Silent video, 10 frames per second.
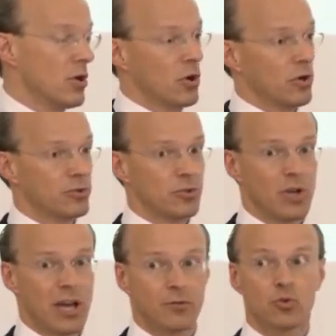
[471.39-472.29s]
Or do you
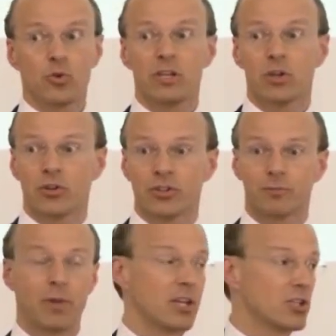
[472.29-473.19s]
have to
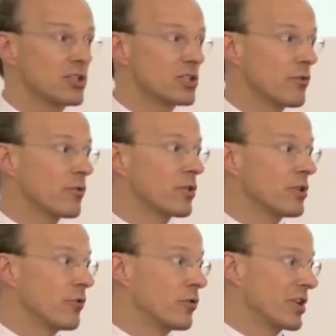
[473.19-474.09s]
recontact patients over and
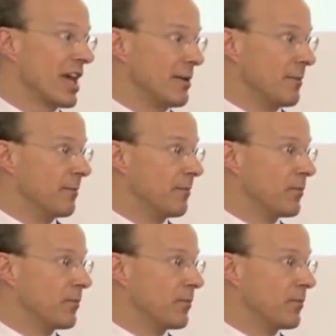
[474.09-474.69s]
over again?